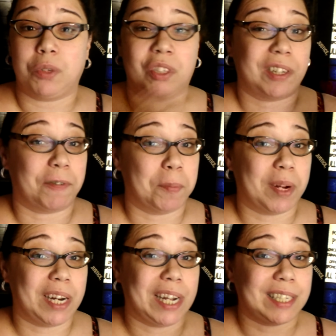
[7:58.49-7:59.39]
which is every
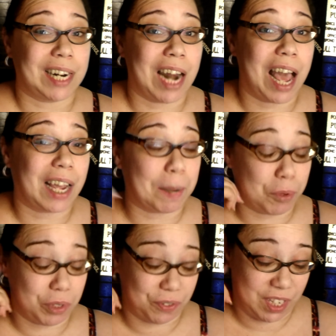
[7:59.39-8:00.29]
Monday at 10 o'clock, and bonus